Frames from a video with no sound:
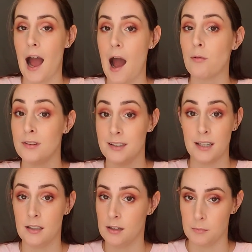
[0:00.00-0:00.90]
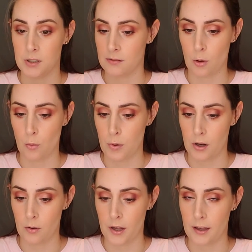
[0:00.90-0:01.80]
I was eating up this whole
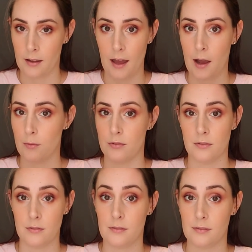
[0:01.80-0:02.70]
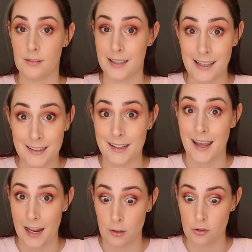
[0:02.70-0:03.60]
book, okay? I was
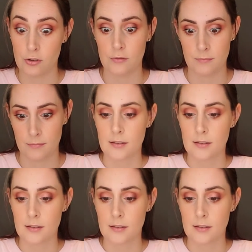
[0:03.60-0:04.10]
engaged.